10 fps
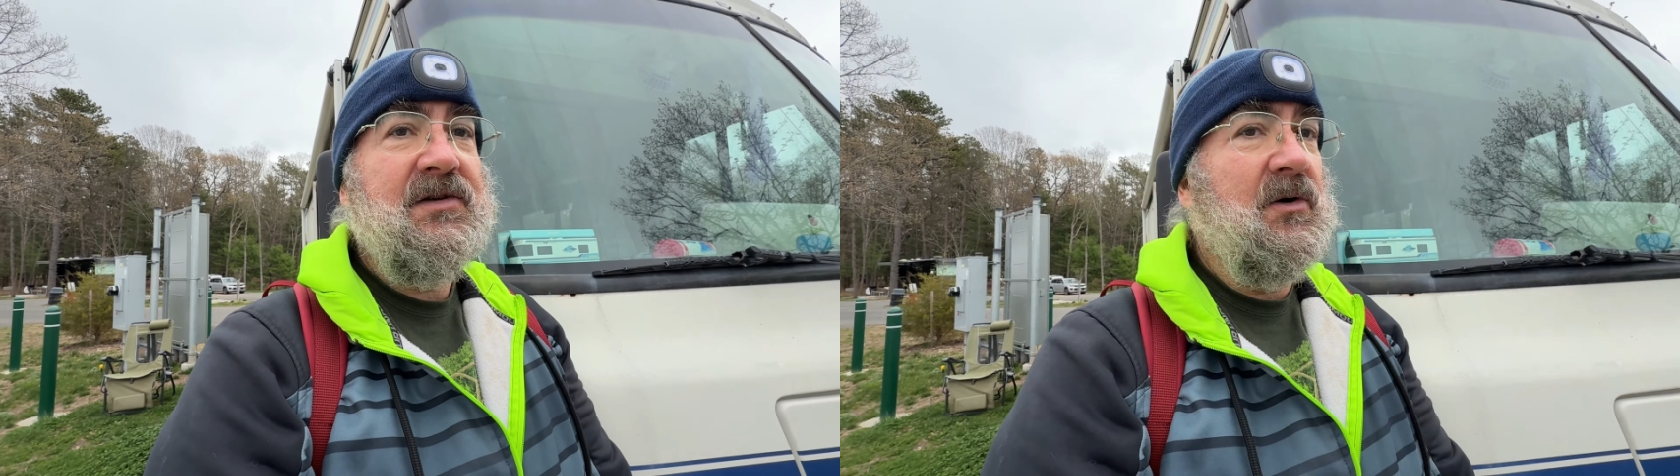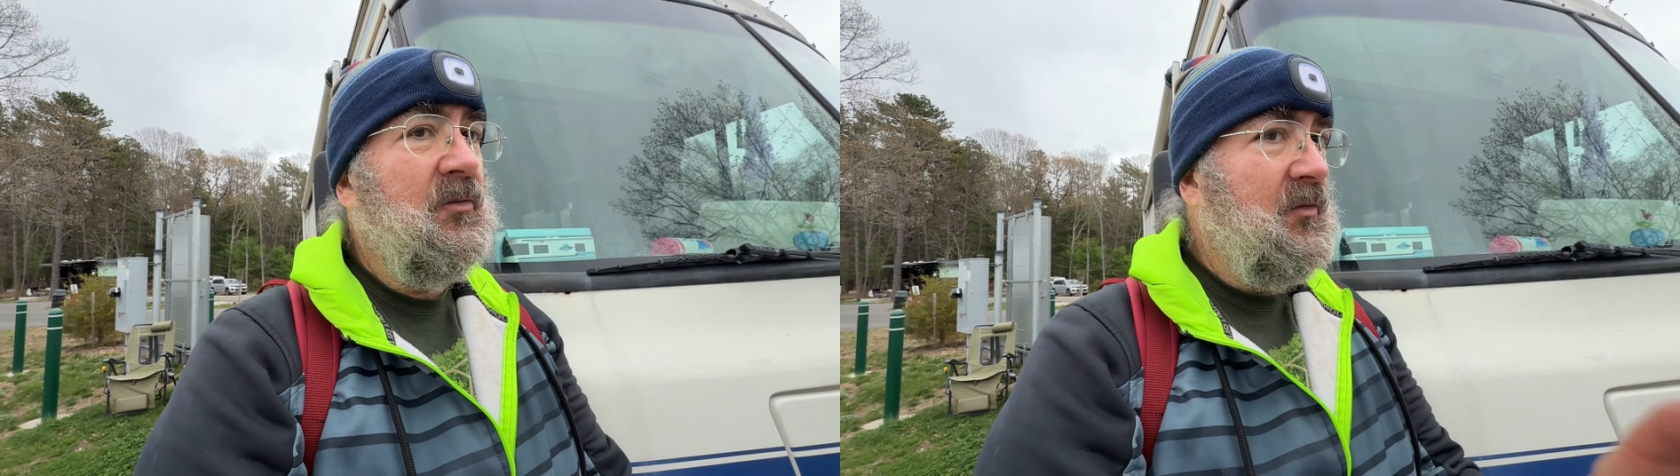
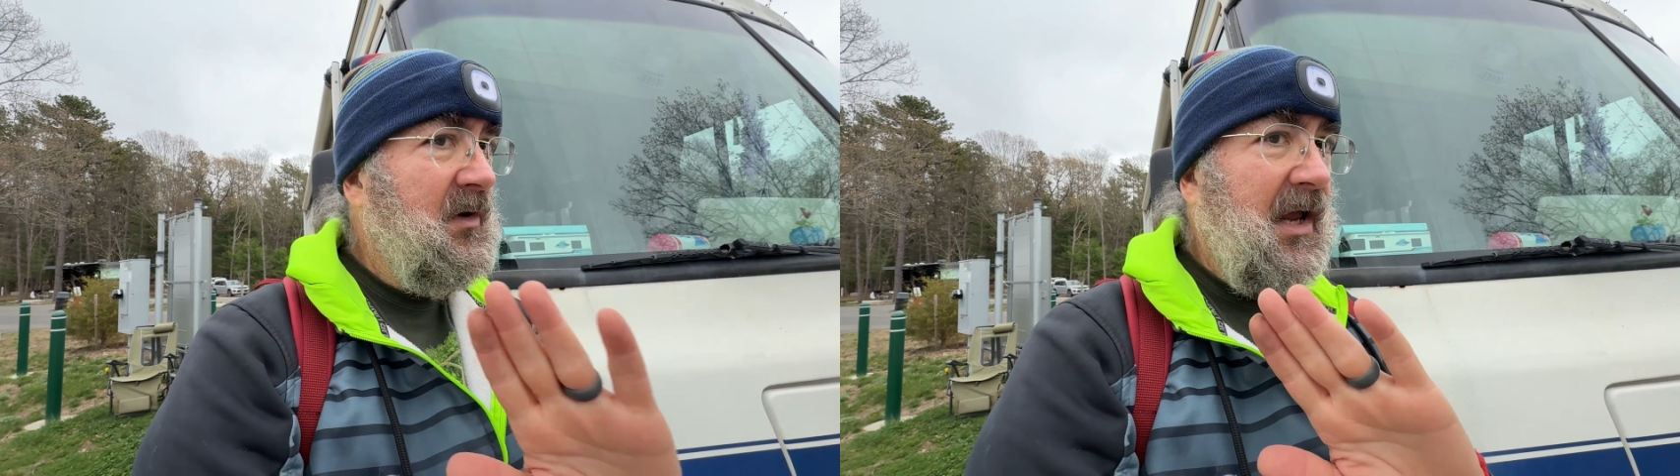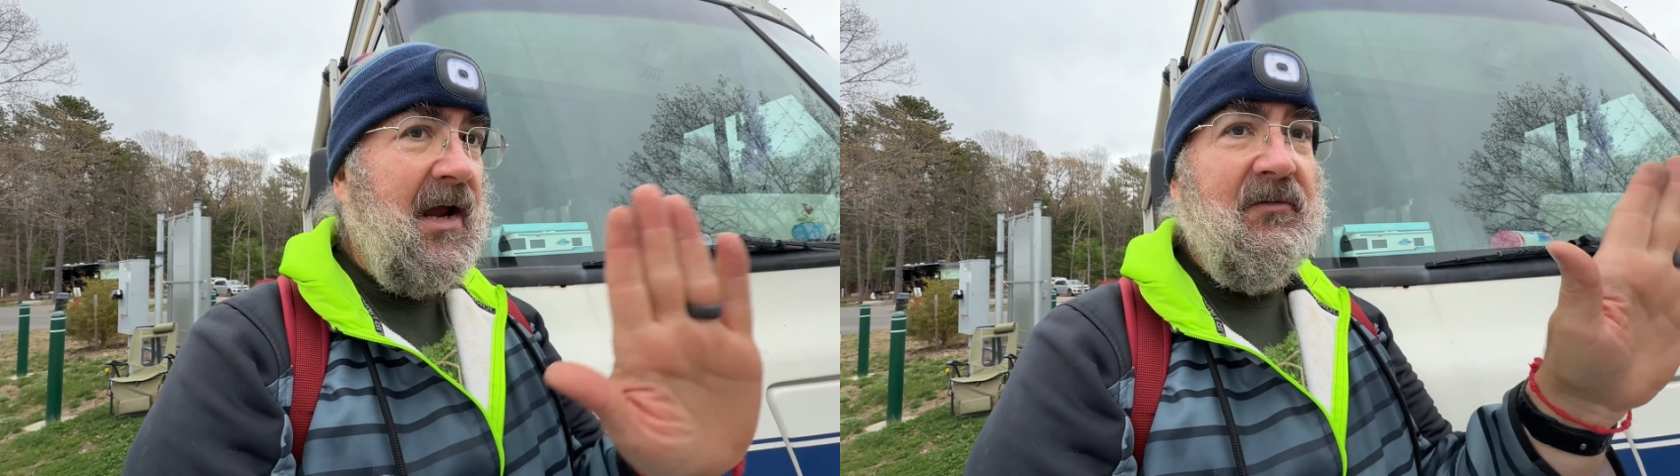So
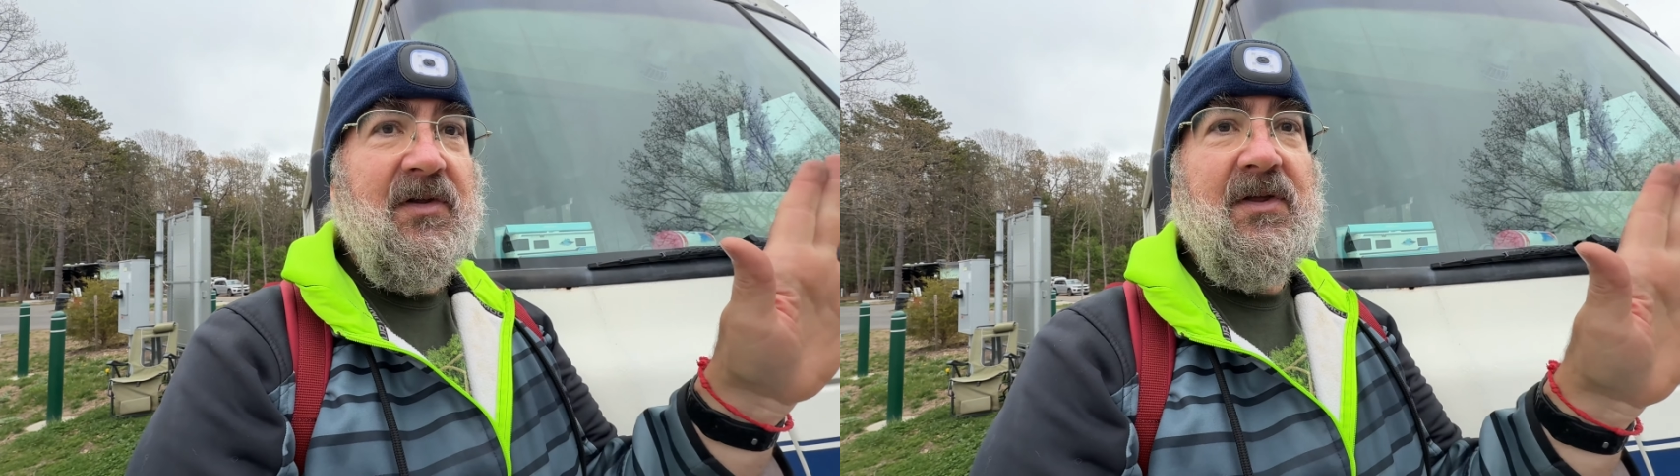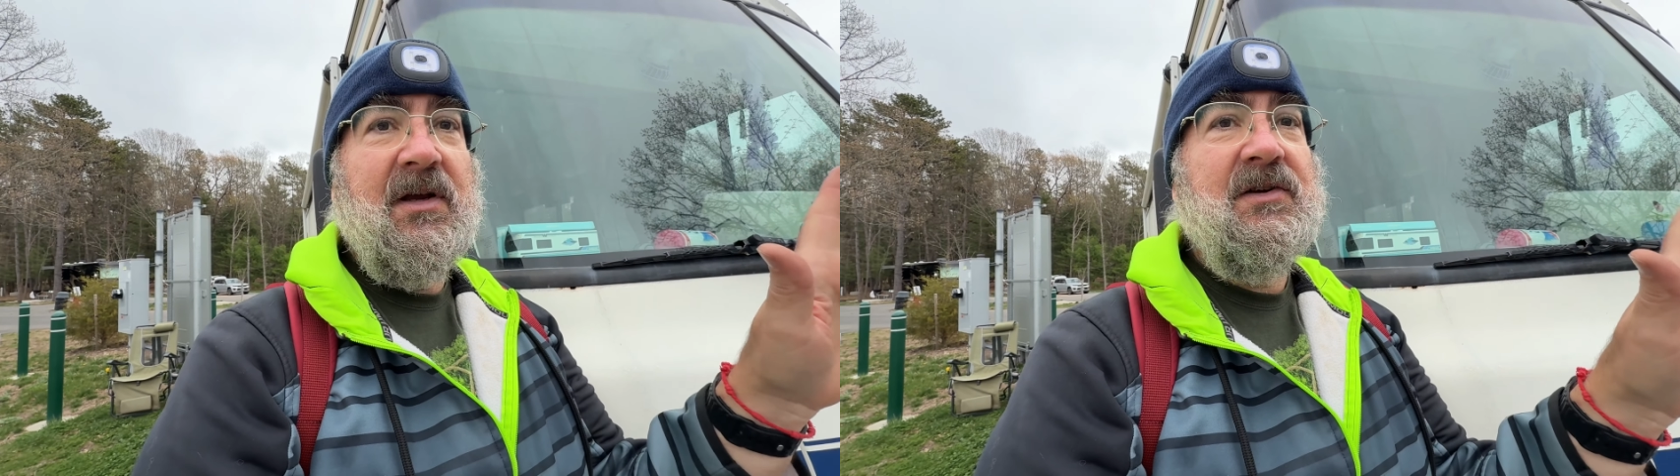
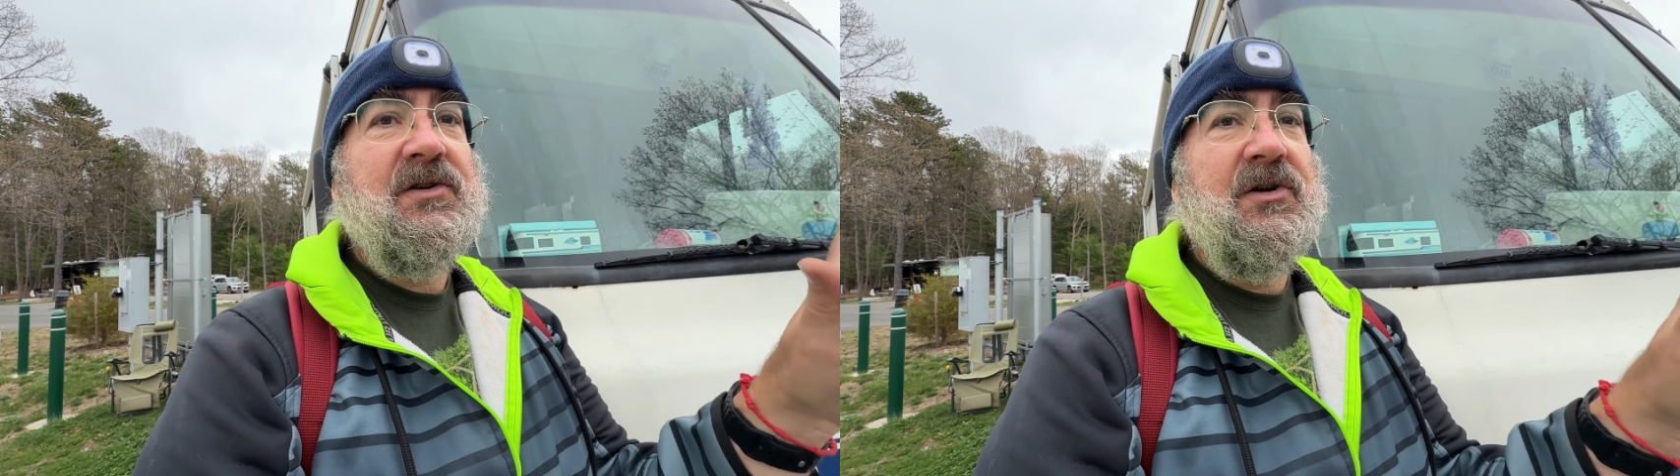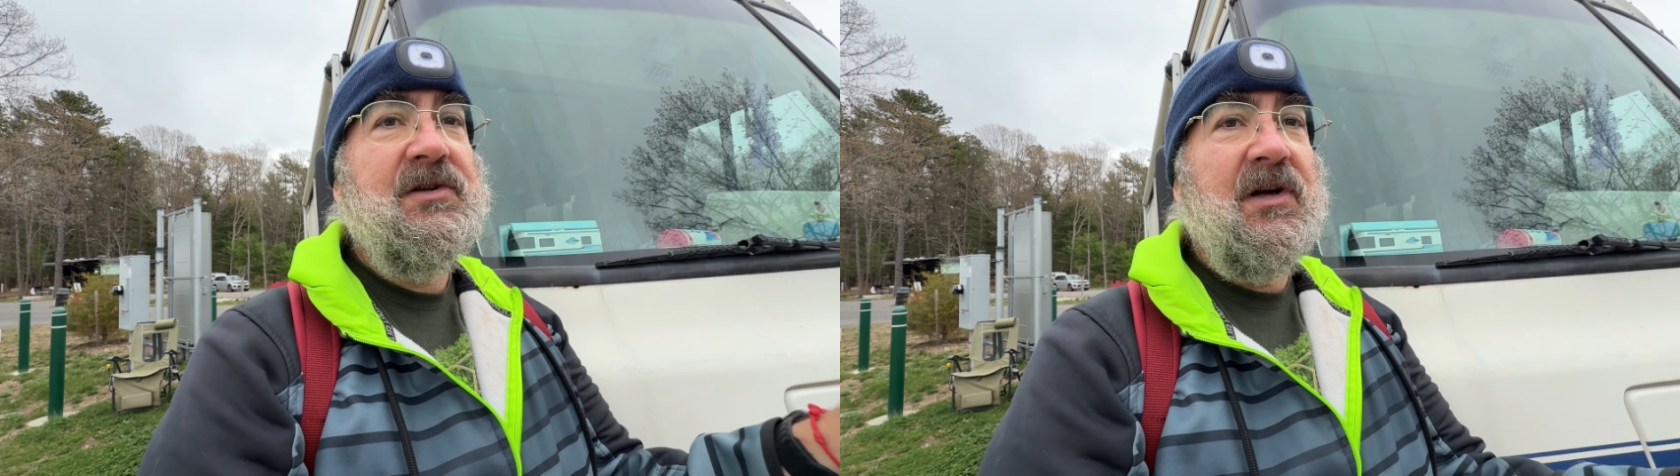everything is
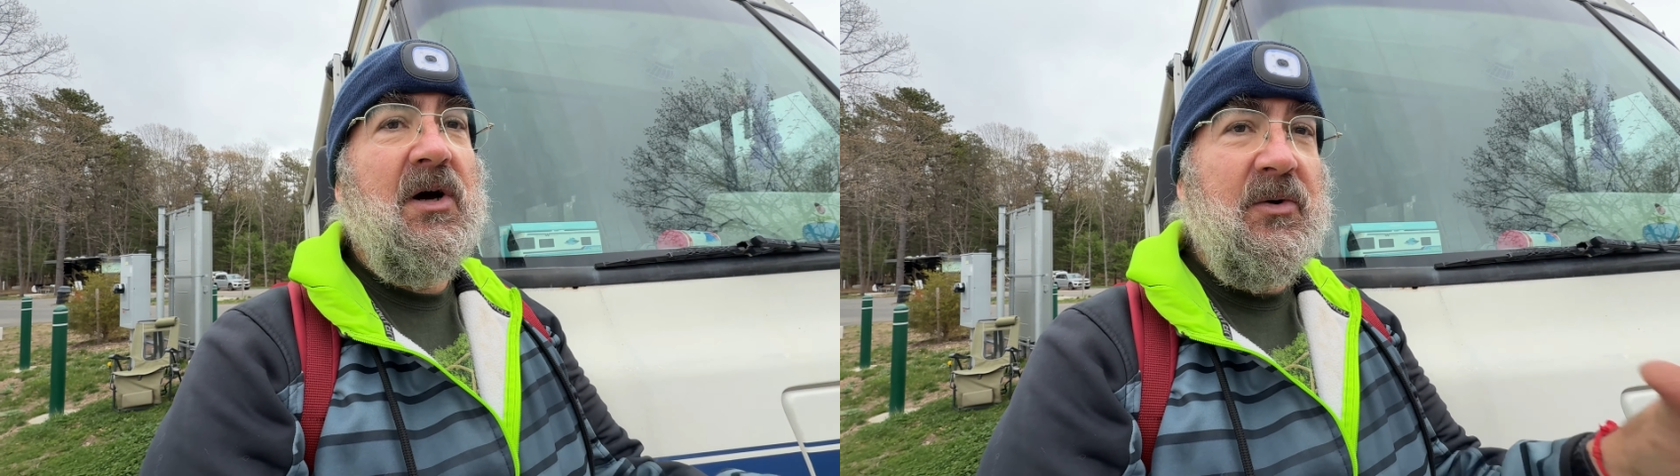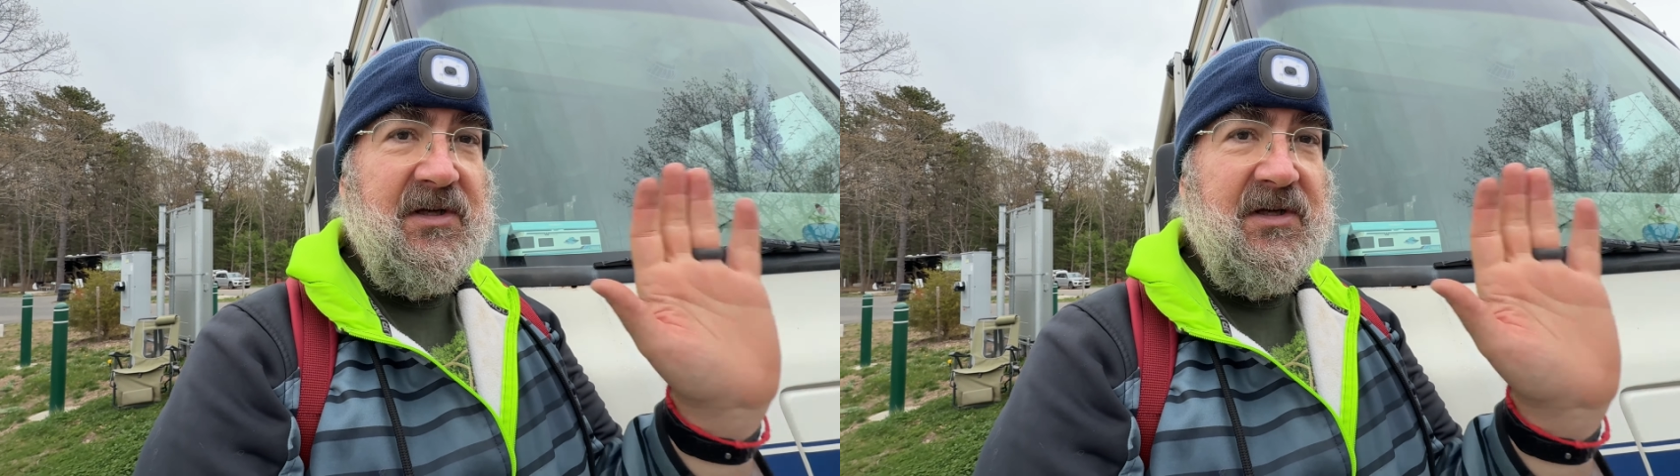good to go.